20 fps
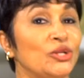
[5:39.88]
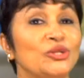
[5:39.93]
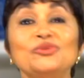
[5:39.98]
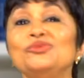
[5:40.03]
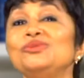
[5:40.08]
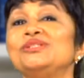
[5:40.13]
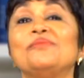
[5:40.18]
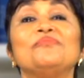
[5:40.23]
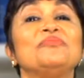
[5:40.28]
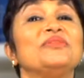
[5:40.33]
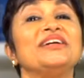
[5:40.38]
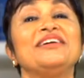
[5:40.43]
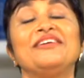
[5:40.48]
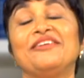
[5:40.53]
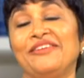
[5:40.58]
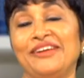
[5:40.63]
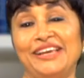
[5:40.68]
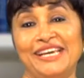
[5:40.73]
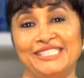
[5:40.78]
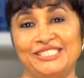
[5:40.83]
Do something
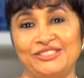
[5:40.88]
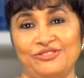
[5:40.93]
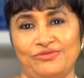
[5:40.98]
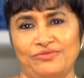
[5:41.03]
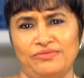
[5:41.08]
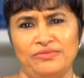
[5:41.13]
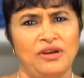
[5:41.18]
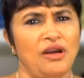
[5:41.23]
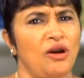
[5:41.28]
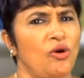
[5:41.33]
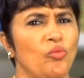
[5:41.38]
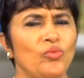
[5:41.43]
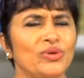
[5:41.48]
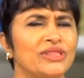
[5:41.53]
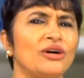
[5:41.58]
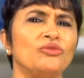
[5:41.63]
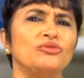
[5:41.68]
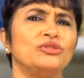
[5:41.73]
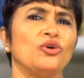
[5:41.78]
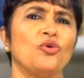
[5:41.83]
creative
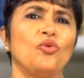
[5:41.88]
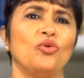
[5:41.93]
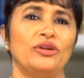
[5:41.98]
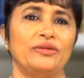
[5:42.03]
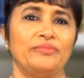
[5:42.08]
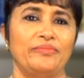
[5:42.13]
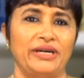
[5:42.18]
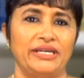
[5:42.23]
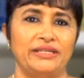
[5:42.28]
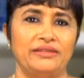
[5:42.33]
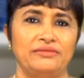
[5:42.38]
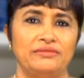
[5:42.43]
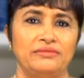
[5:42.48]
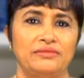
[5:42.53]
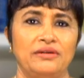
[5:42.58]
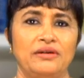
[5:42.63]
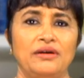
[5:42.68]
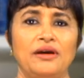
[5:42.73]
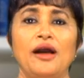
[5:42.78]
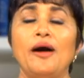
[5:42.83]
without a goal in mind.
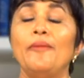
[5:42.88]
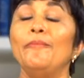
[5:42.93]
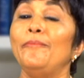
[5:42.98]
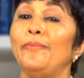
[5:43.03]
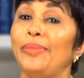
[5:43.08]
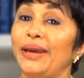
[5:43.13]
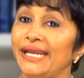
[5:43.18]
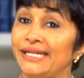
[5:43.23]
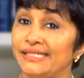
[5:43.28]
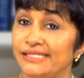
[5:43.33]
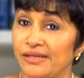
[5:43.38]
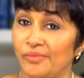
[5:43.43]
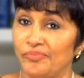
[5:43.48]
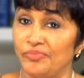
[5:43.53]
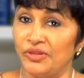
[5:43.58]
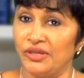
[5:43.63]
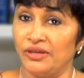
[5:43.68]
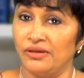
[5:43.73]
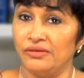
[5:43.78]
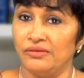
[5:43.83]
Paint
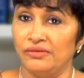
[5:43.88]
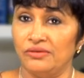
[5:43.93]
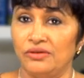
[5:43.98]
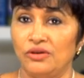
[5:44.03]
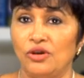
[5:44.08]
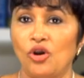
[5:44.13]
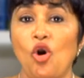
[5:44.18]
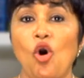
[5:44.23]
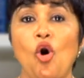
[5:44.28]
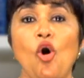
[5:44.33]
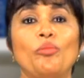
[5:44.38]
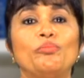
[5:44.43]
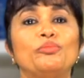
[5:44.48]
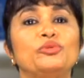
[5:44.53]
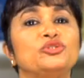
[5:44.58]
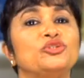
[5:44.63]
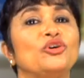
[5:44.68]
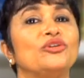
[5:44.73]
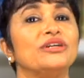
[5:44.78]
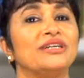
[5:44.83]
something or
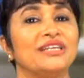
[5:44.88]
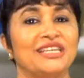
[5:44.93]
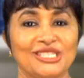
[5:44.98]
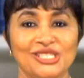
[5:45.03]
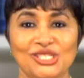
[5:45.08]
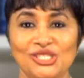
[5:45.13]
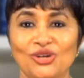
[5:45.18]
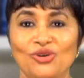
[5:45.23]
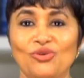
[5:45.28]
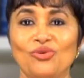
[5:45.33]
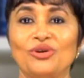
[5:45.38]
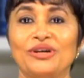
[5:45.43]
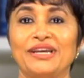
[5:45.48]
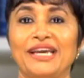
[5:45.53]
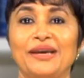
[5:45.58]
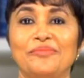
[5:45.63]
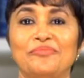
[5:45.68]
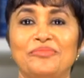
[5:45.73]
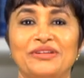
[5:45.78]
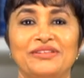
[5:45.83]
put on a Kiss the Cook
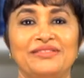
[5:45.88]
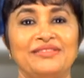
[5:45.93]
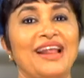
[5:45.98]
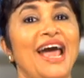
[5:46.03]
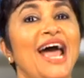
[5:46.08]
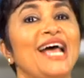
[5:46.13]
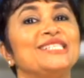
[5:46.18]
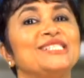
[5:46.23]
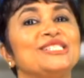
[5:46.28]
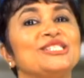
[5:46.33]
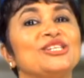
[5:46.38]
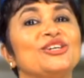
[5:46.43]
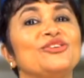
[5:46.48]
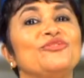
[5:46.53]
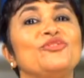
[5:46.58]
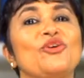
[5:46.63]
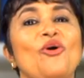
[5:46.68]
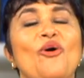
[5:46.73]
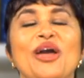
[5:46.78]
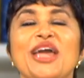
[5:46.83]
apron and
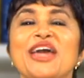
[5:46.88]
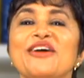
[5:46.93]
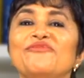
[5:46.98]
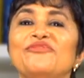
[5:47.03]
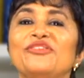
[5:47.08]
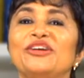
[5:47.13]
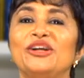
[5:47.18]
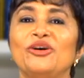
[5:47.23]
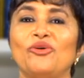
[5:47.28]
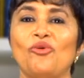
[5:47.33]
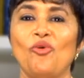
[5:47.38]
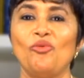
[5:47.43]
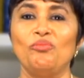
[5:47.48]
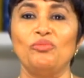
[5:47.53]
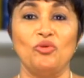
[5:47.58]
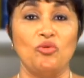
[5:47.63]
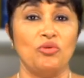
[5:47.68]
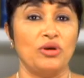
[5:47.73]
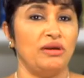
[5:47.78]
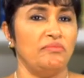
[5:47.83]
serve your everyday home
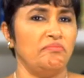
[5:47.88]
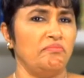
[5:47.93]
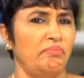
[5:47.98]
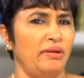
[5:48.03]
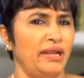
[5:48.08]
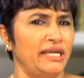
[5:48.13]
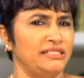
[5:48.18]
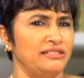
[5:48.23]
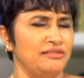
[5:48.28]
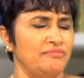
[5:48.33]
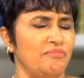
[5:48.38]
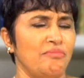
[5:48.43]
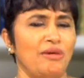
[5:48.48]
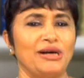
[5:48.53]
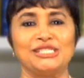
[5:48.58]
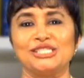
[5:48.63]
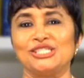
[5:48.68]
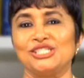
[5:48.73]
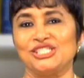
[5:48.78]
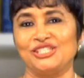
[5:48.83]
cooking plated
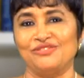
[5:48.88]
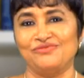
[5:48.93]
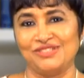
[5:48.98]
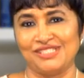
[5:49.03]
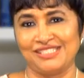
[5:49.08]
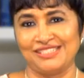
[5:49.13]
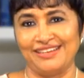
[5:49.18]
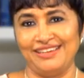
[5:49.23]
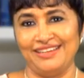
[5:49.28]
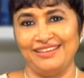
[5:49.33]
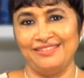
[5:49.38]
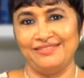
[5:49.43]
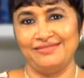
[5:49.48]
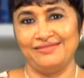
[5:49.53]
MasterChef style.